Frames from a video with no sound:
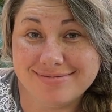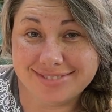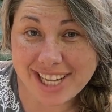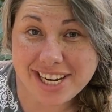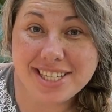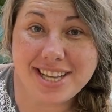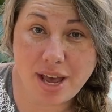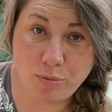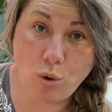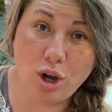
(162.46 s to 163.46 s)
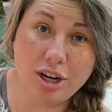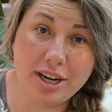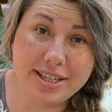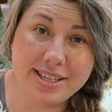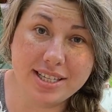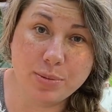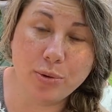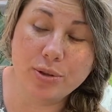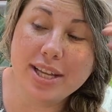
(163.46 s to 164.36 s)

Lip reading: They need to have water accessible.